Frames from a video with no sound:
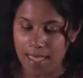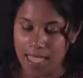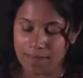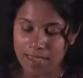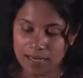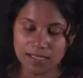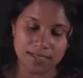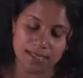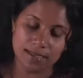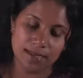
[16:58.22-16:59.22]
And that is
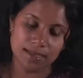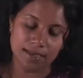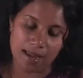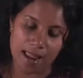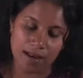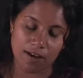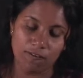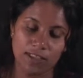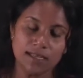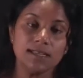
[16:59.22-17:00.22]
the end of
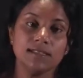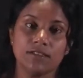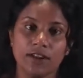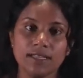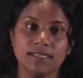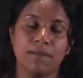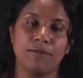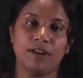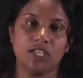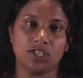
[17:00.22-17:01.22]
the 3
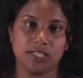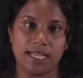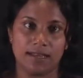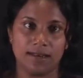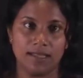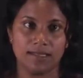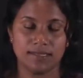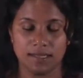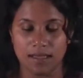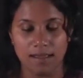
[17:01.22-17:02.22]
separation
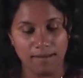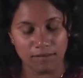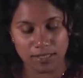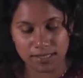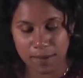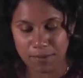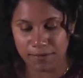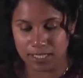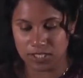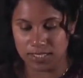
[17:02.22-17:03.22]
techniques. With
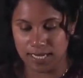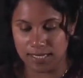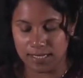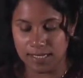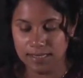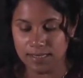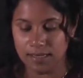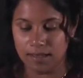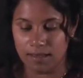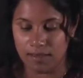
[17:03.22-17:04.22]
separation techniques,
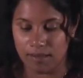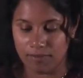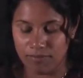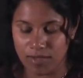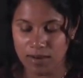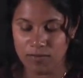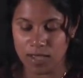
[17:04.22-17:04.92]
then we